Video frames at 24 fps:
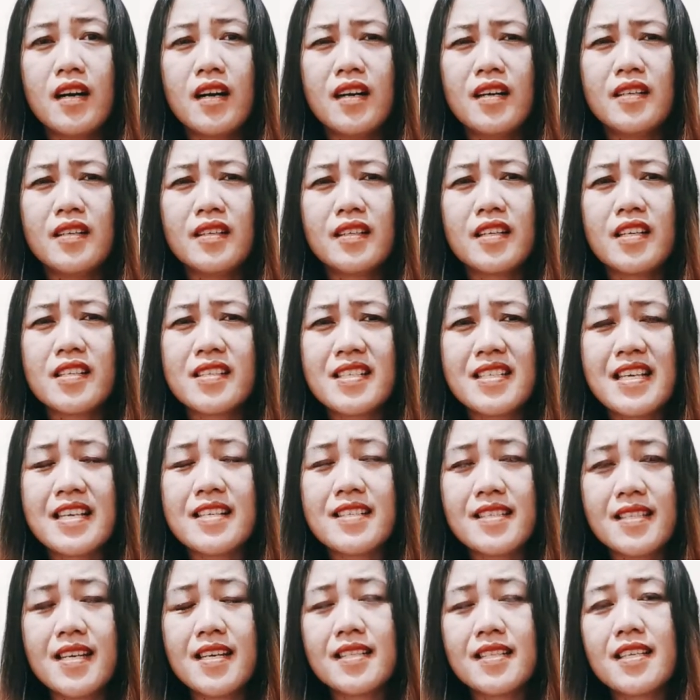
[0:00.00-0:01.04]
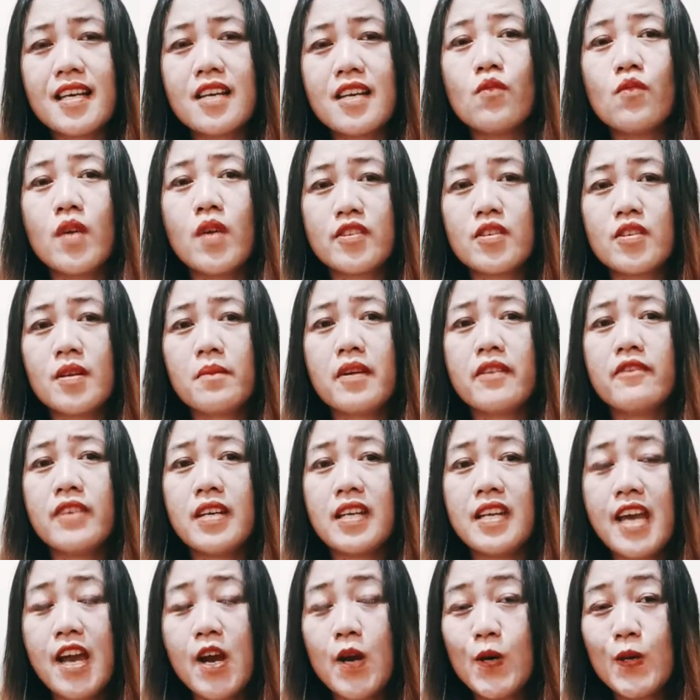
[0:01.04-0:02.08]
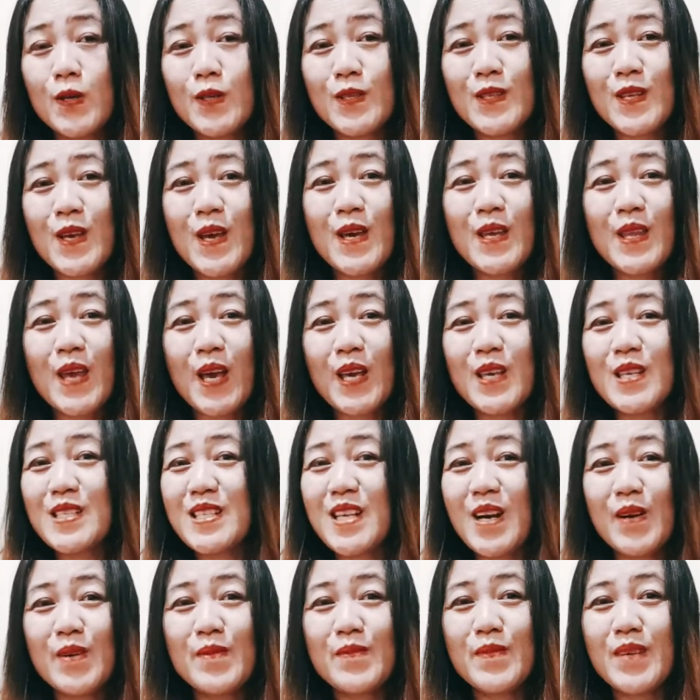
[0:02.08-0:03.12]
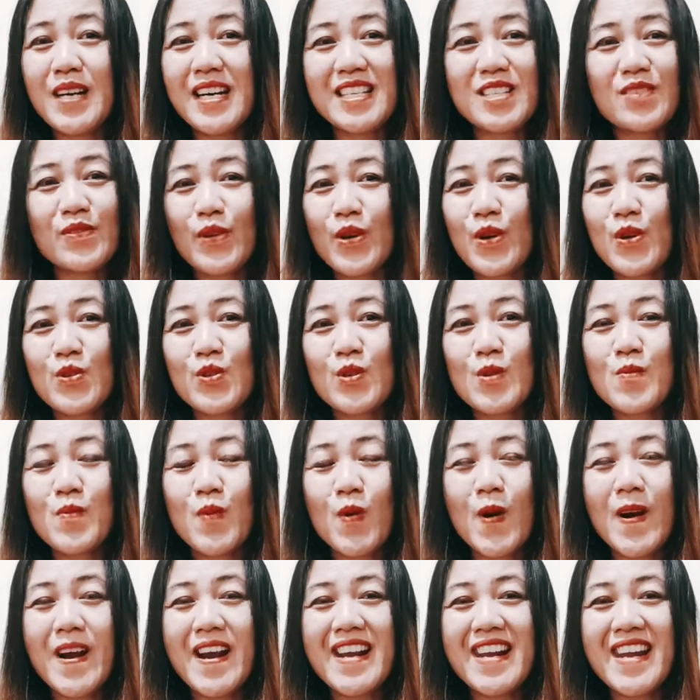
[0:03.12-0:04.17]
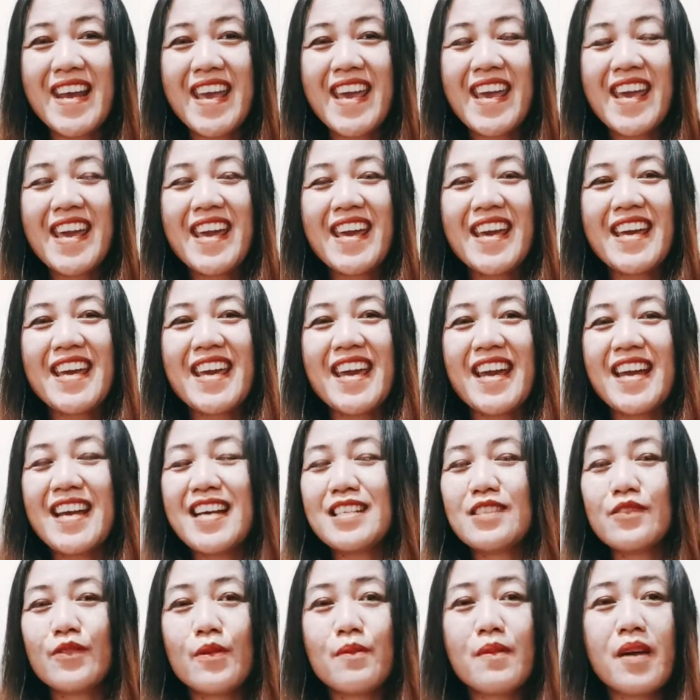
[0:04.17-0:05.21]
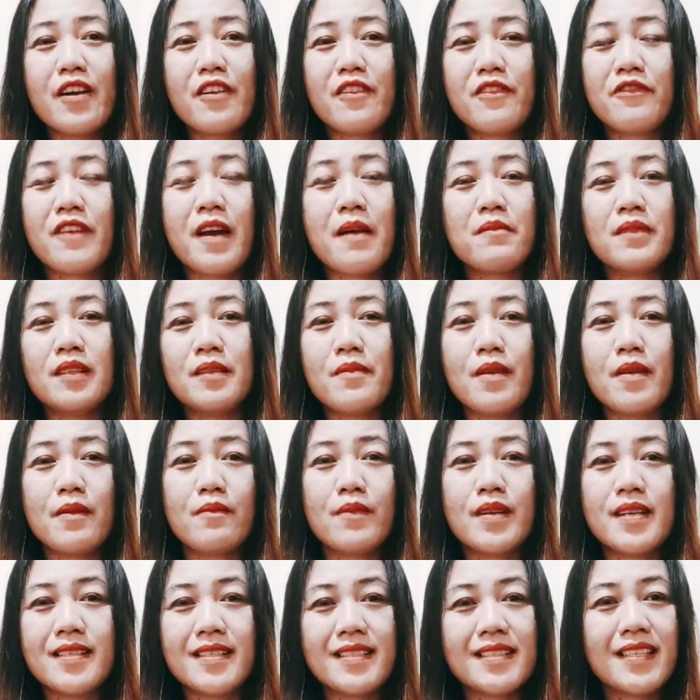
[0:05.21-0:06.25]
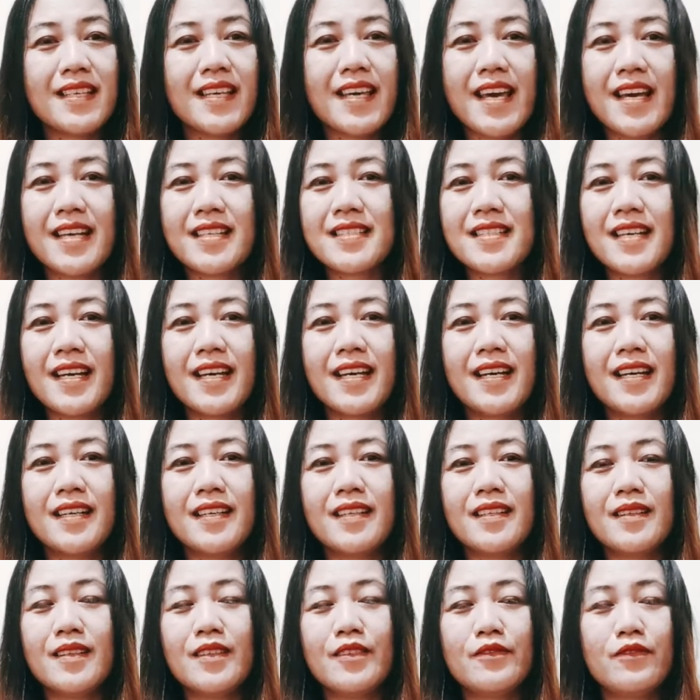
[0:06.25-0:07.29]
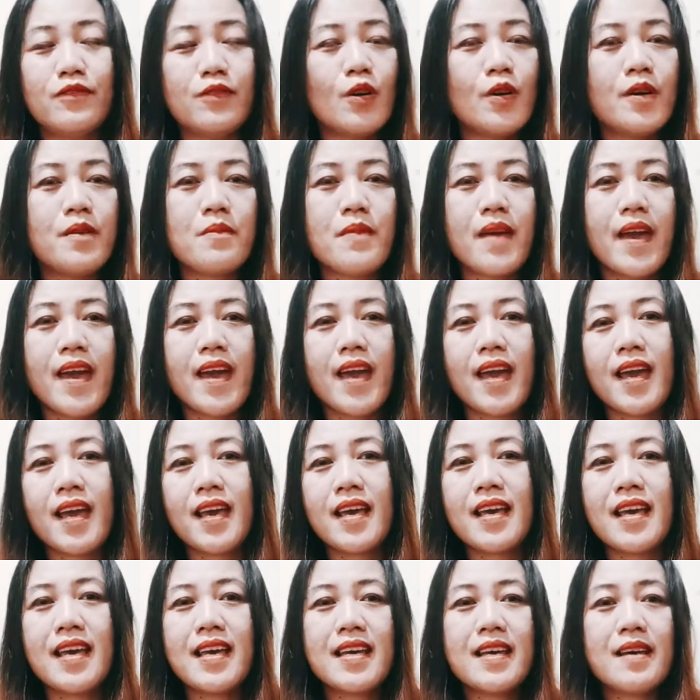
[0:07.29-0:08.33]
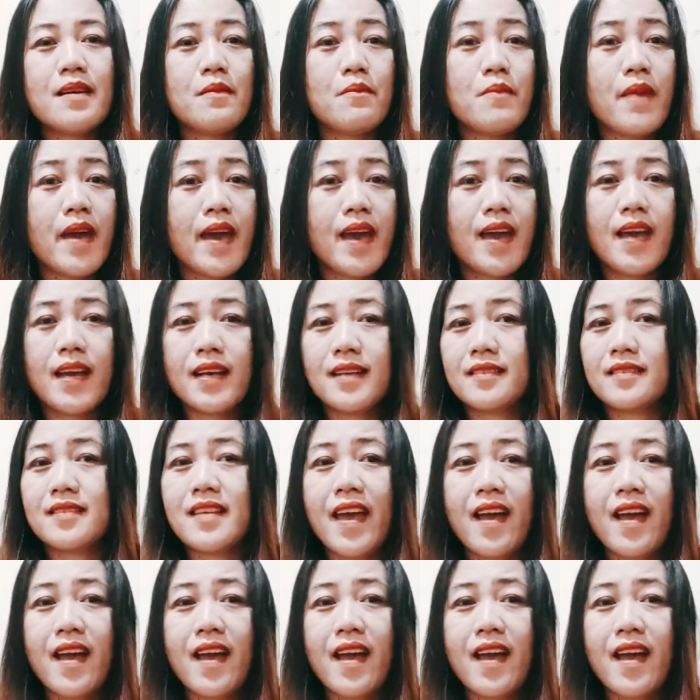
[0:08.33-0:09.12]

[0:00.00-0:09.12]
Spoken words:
consistent in watching my videos. Thank you so much for your support. Yes, for my family members. Yes, Flory May, Meng,